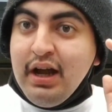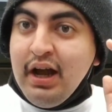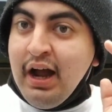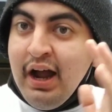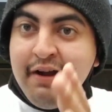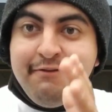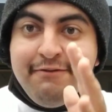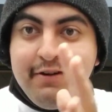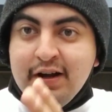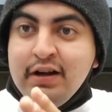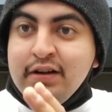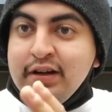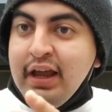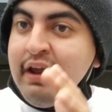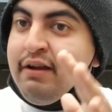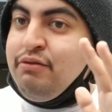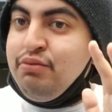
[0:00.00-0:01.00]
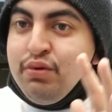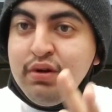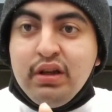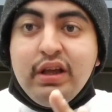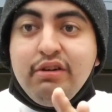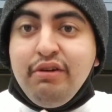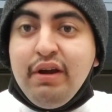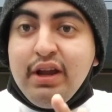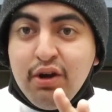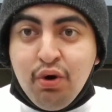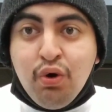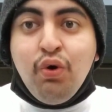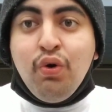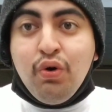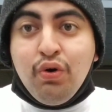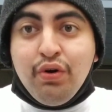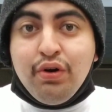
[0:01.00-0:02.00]
I found a really great
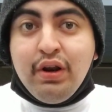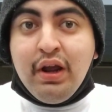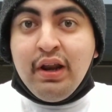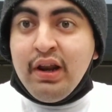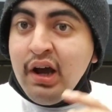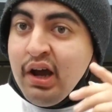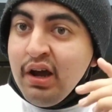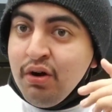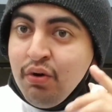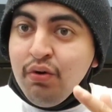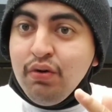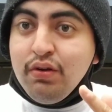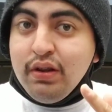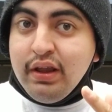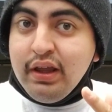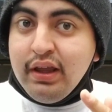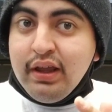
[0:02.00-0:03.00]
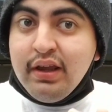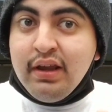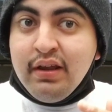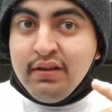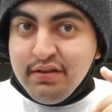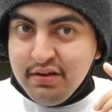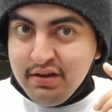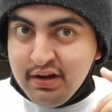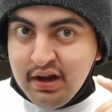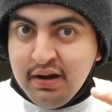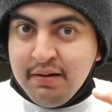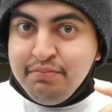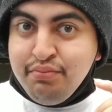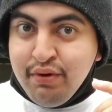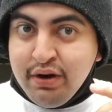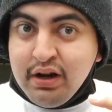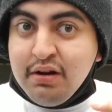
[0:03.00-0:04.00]
cord that not only is it
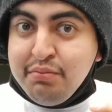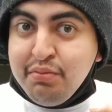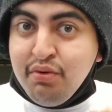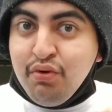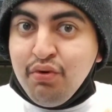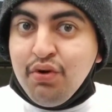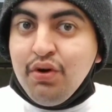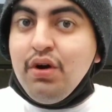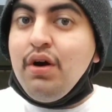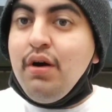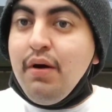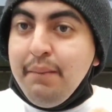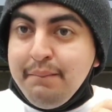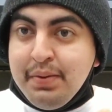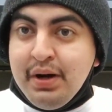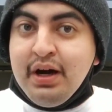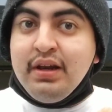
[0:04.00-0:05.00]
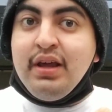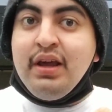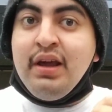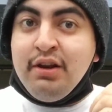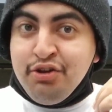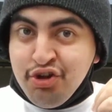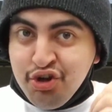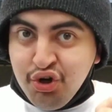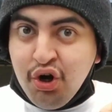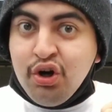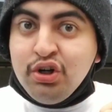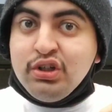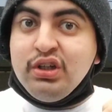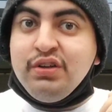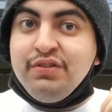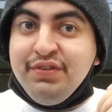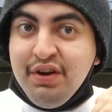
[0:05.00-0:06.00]
not breakable, but it
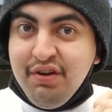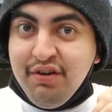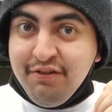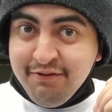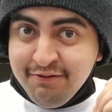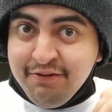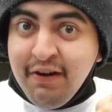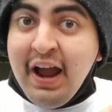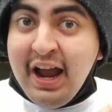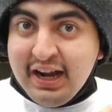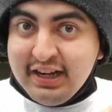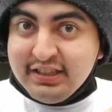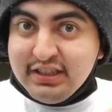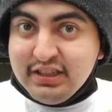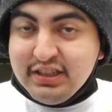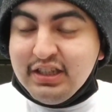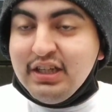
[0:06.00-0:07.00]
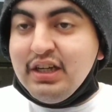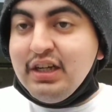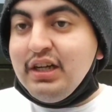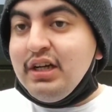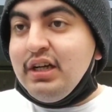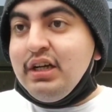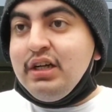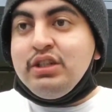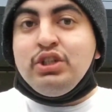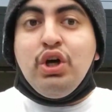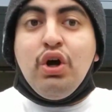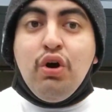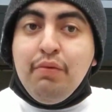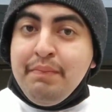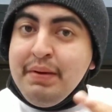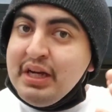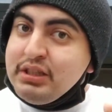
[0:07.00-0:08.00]
charges very fast.
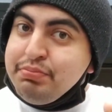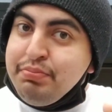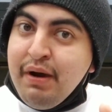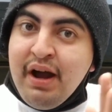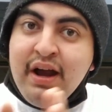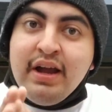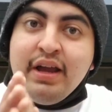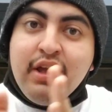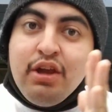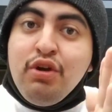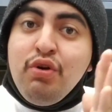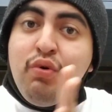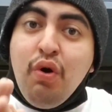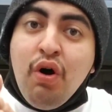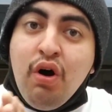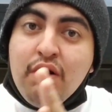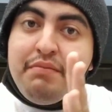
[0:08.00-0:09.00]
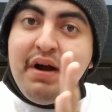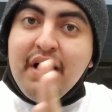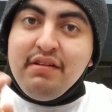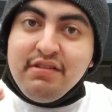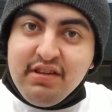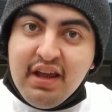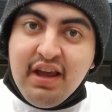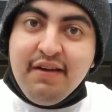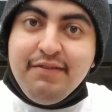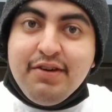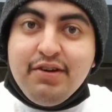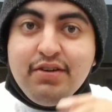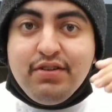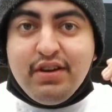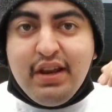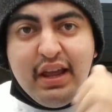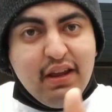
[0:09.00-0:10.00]
So Best Buy, you are my
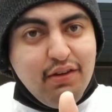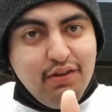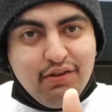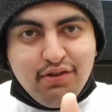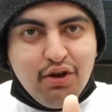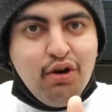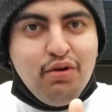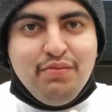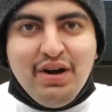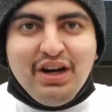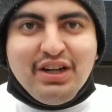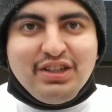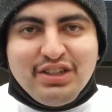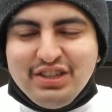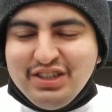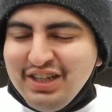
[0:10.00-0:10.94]
savior. Thank you so much.